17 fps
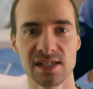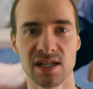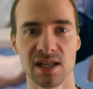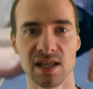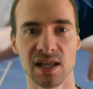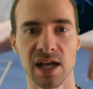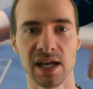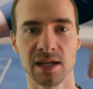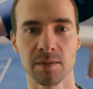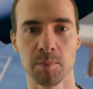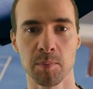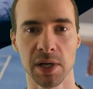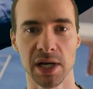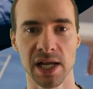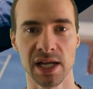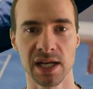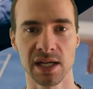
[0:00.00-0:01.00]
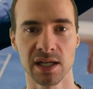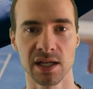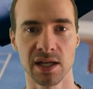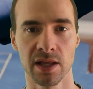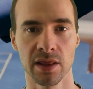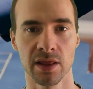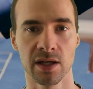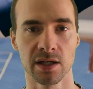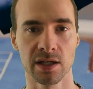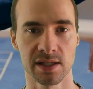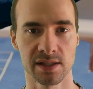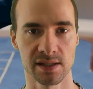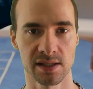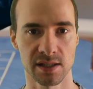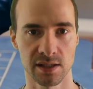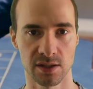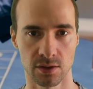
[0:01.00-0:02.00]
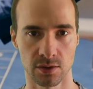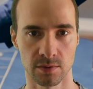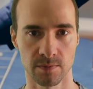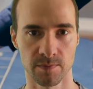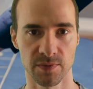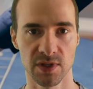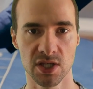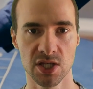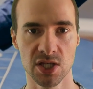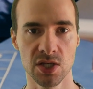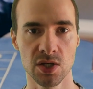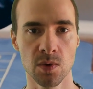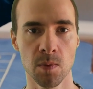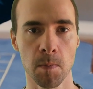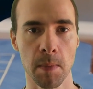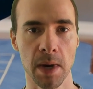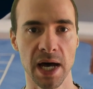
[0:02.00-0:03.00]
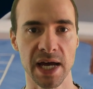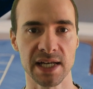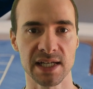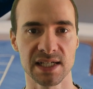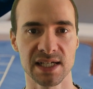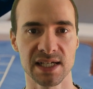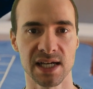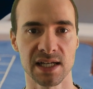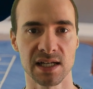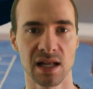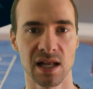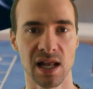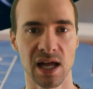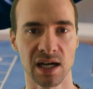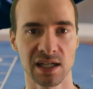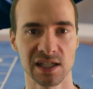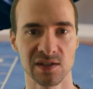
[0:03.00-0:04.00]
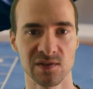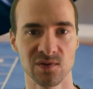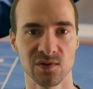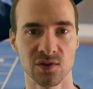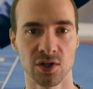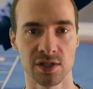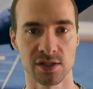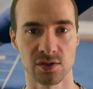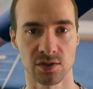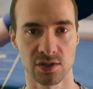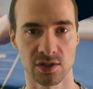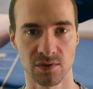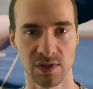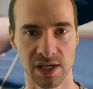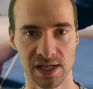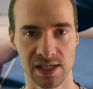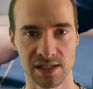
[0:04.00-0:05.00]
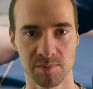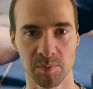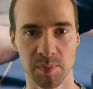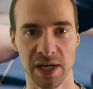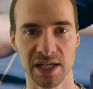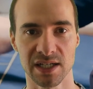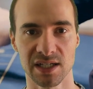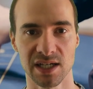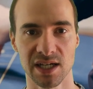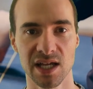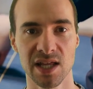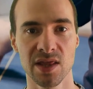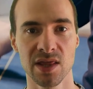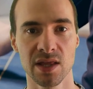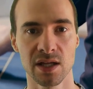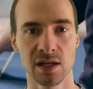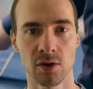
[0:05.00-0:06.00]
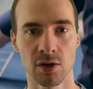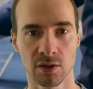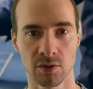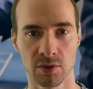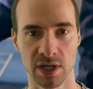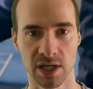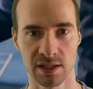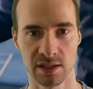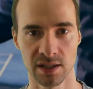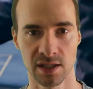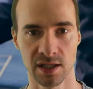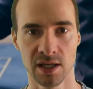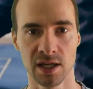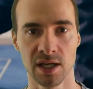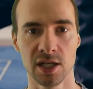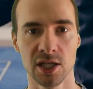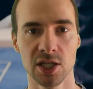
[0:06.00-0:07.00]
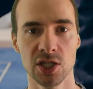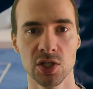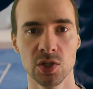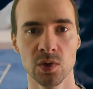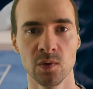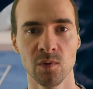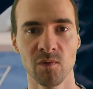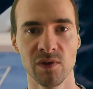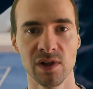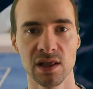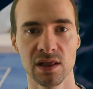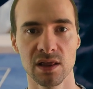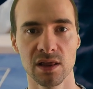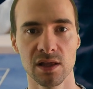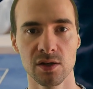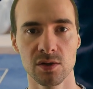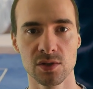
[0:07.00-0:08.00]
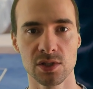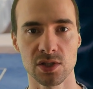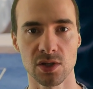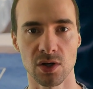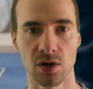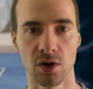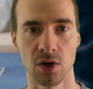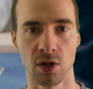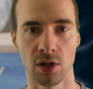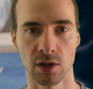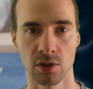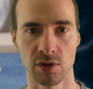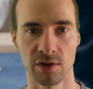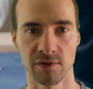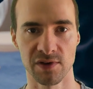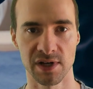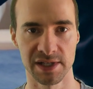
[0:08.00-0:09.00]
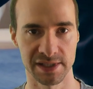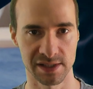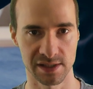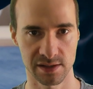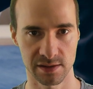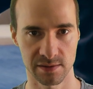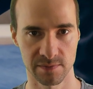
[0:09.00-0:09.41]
like playing in the casino. You might get lucky once or twice, but in the long run, you will lose all your funds.